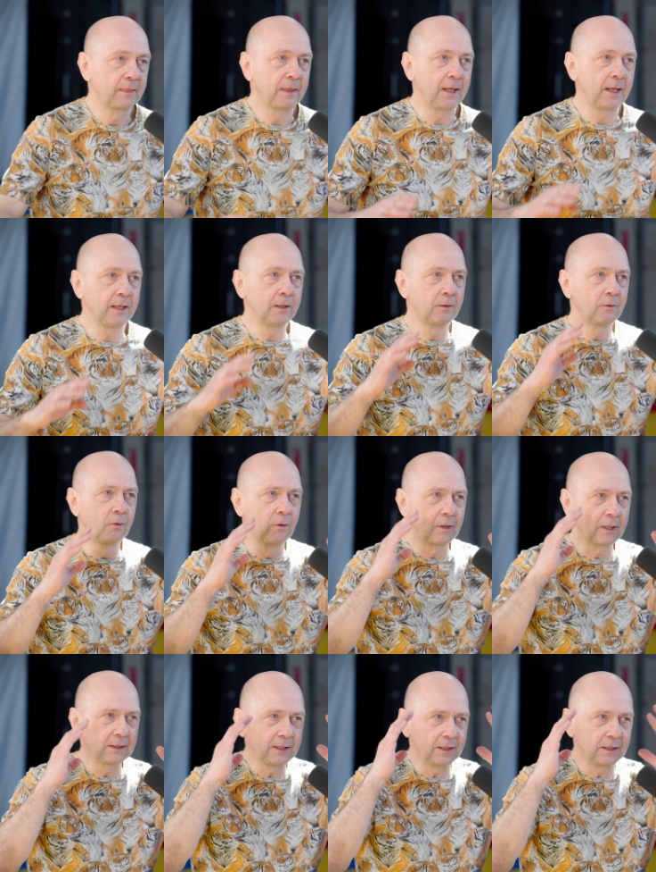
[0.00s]
they
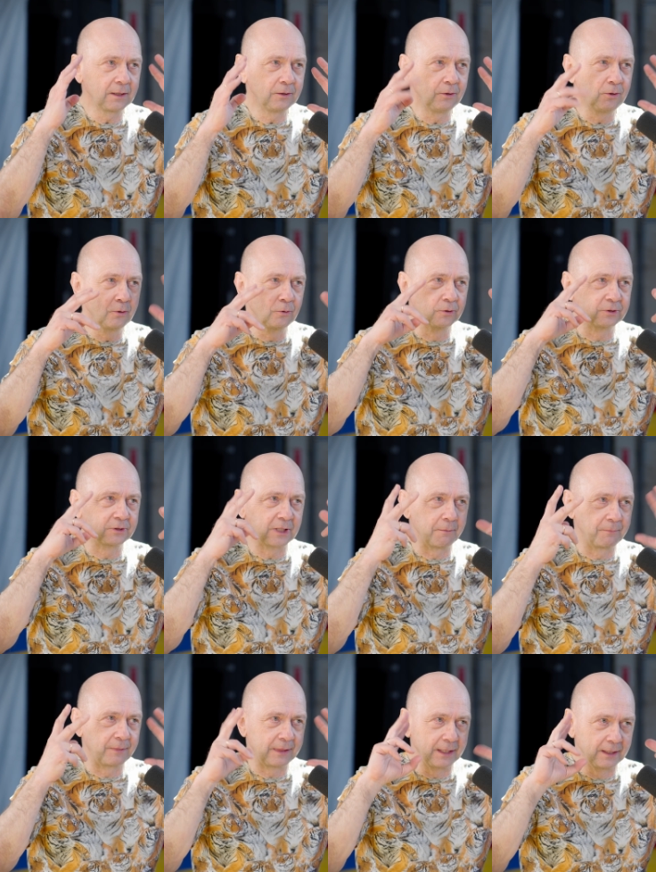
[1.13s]
already knew
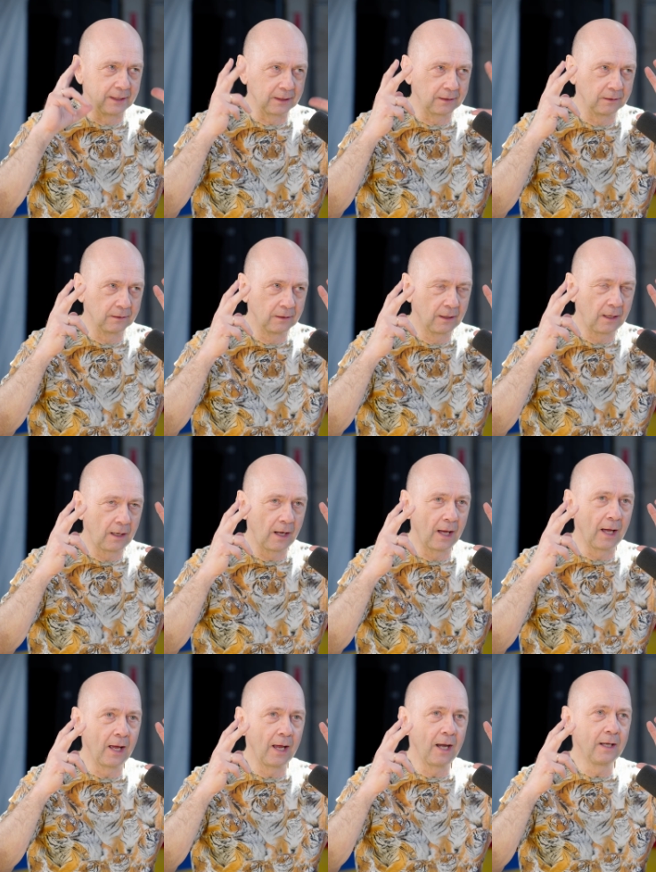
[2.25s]
something
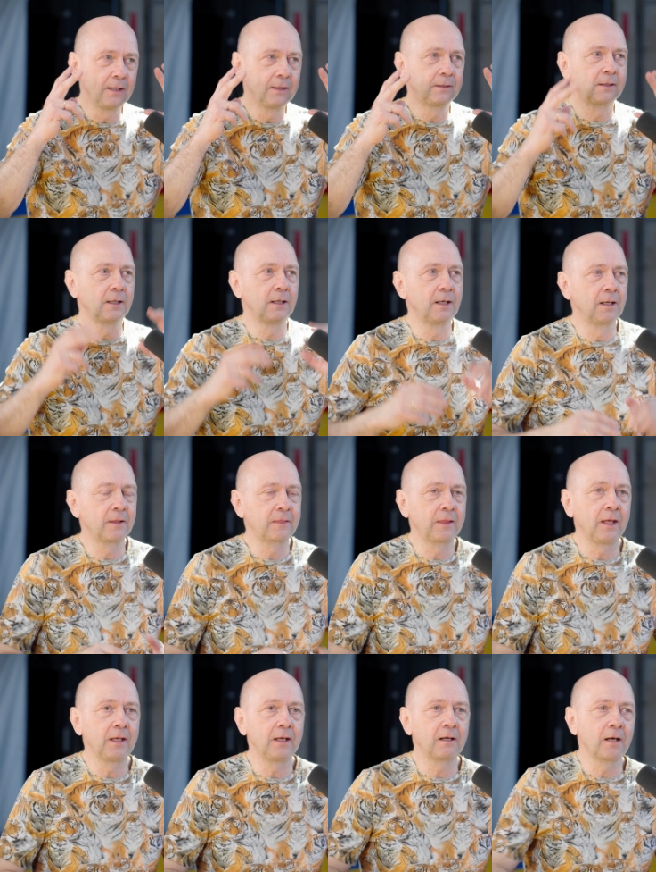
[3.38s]
and uh,
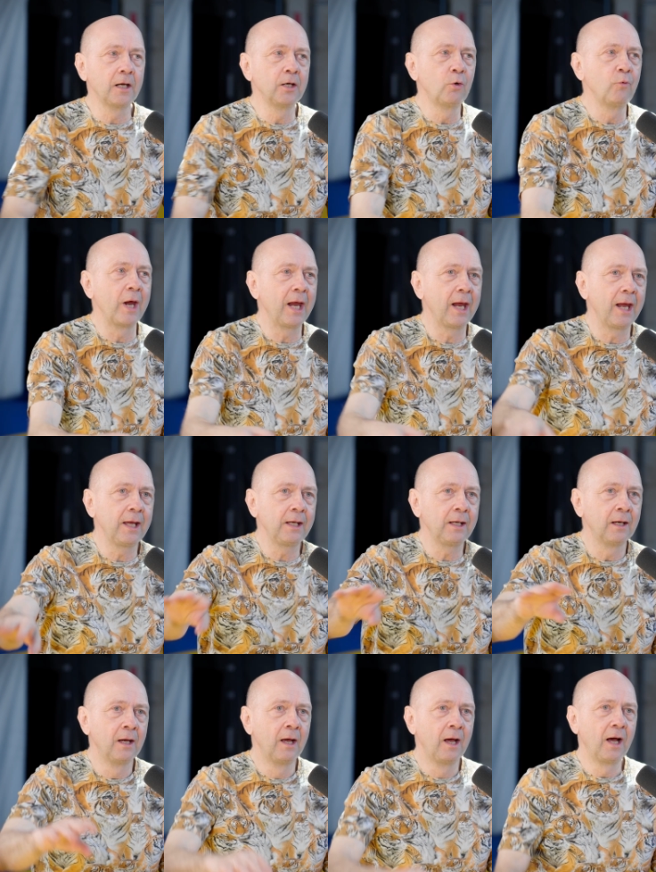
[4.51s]
they run
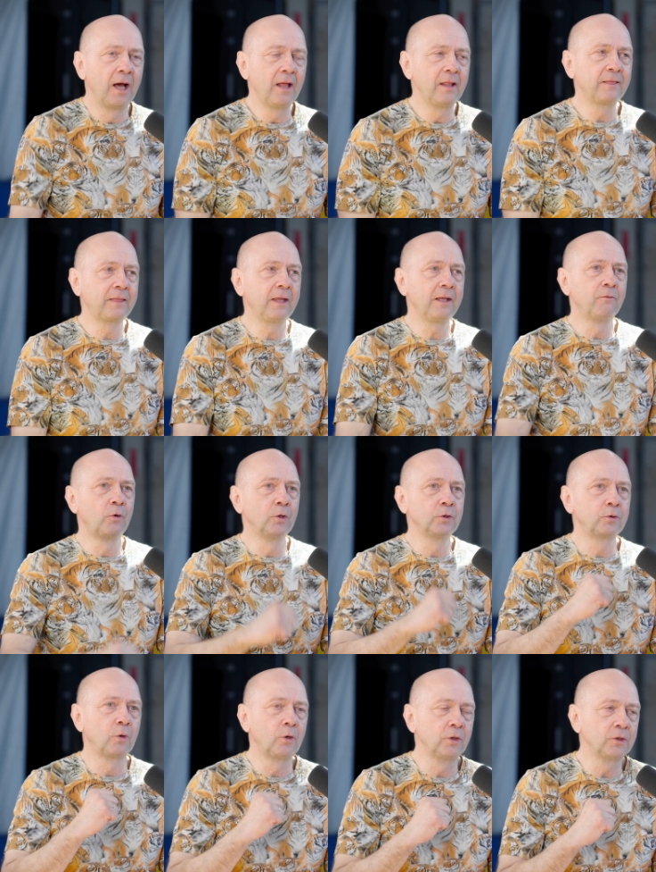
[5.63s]
away and they want
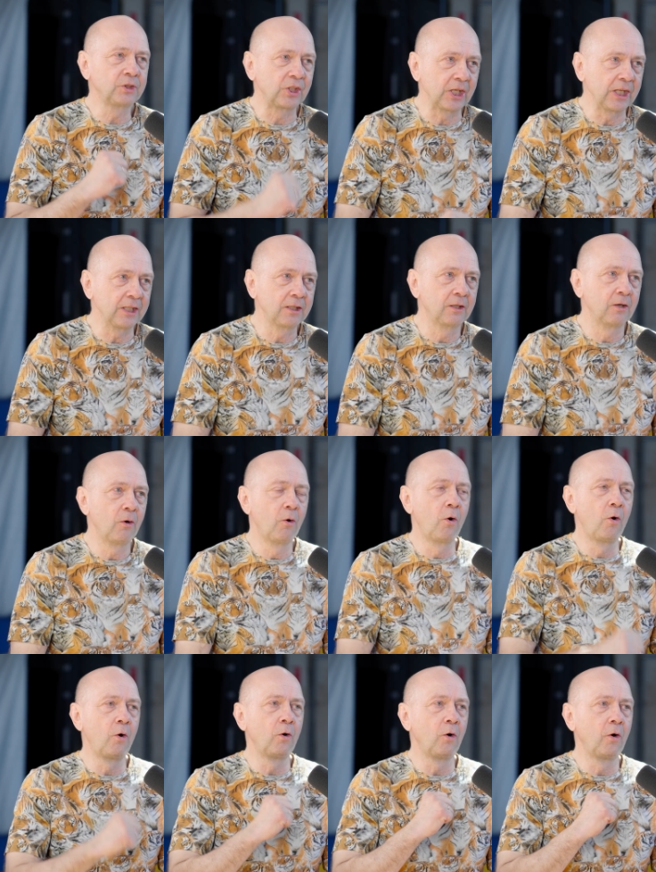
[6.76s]
or drink
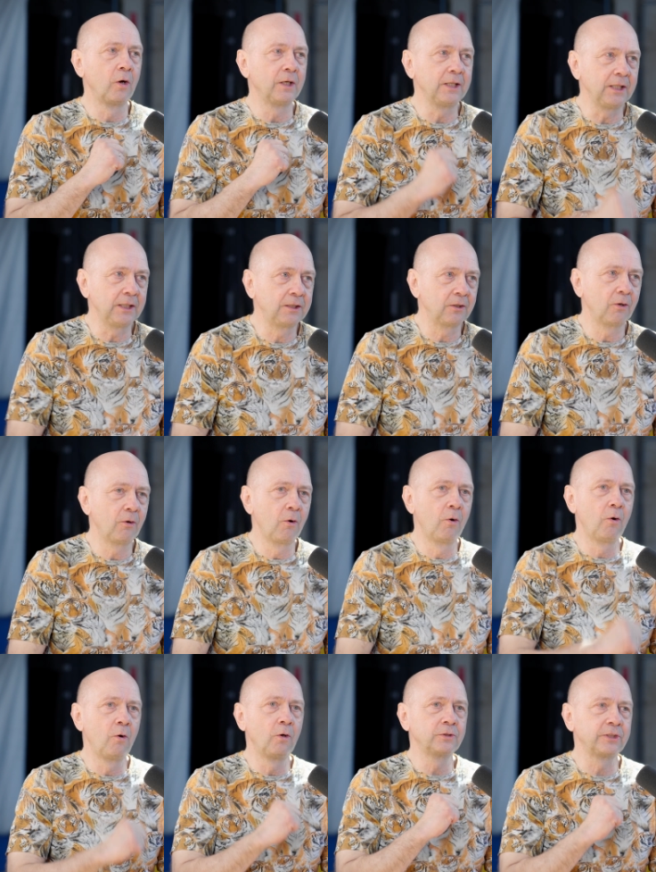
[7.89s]
or eat
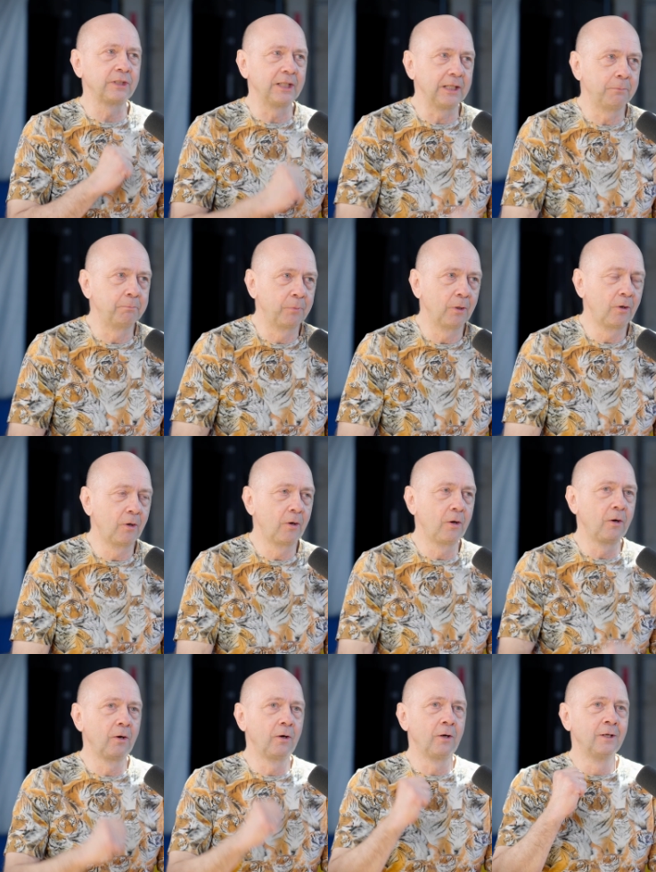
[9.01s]
or sleep
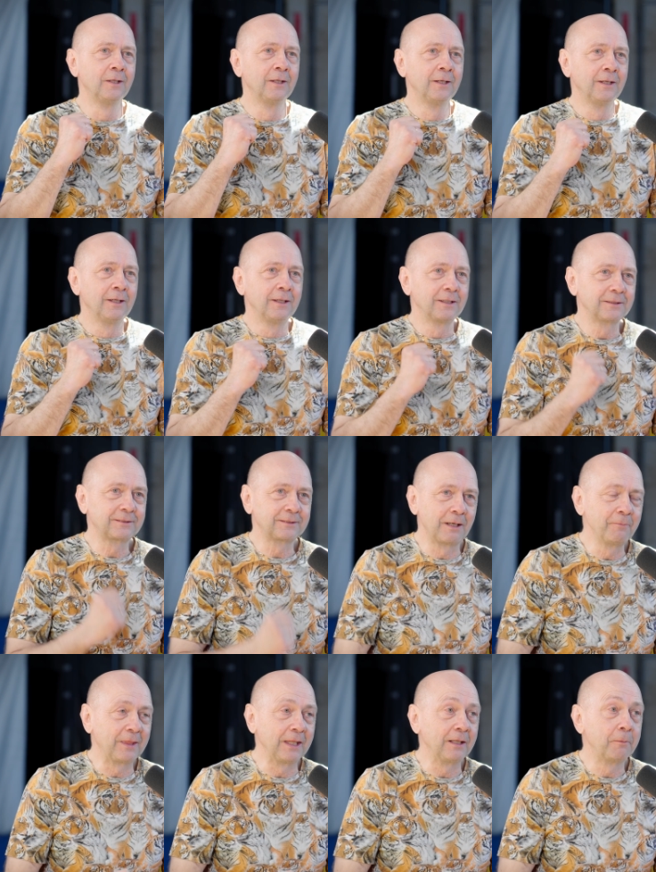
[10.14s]
or
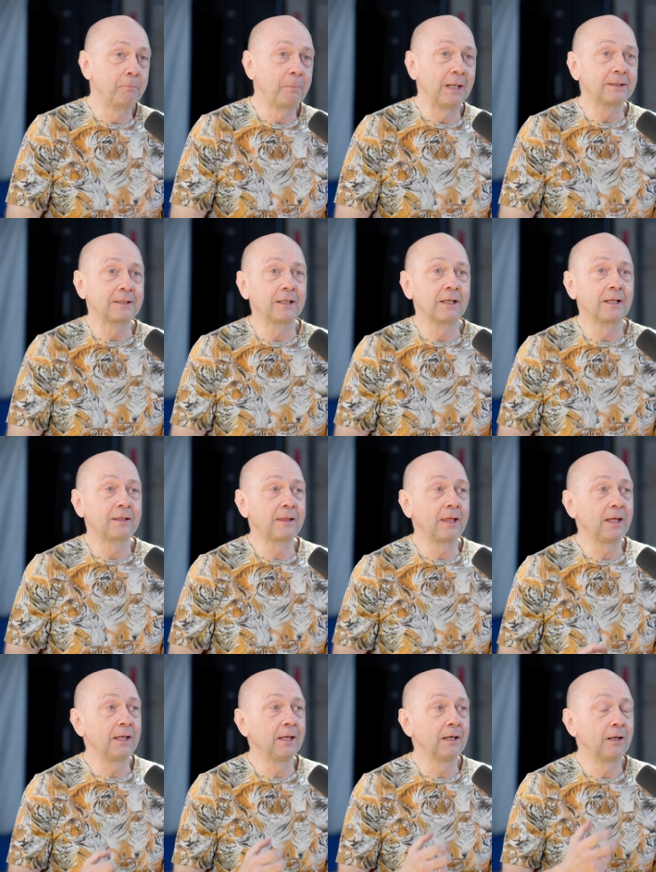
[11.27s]
something, but uh,
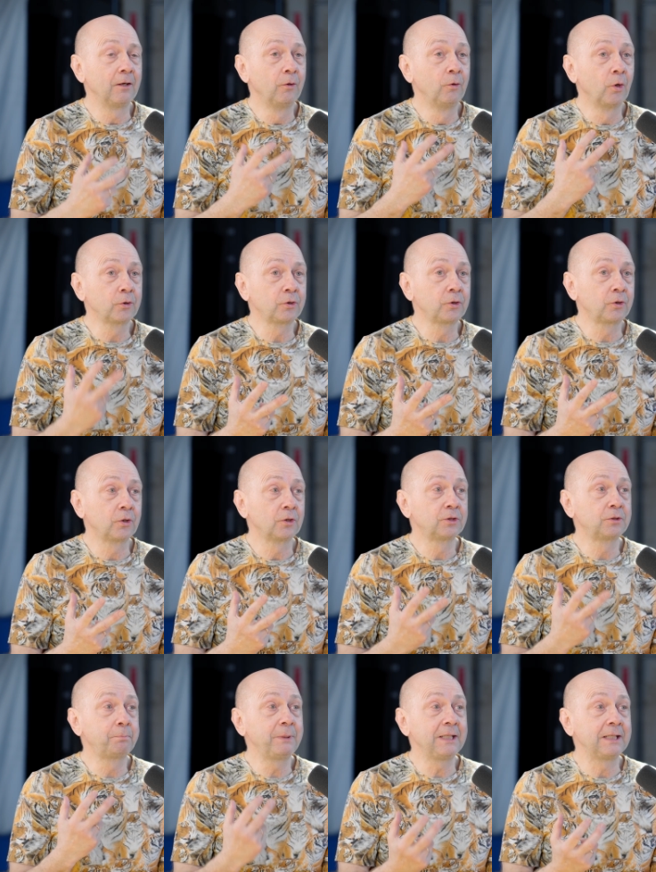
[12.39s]
they not
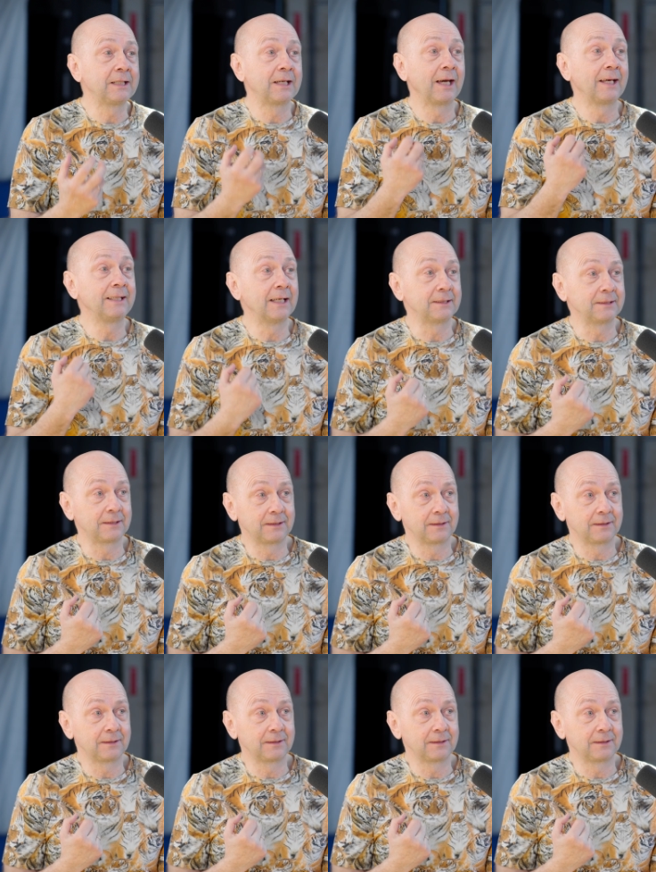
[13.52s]
speak yet.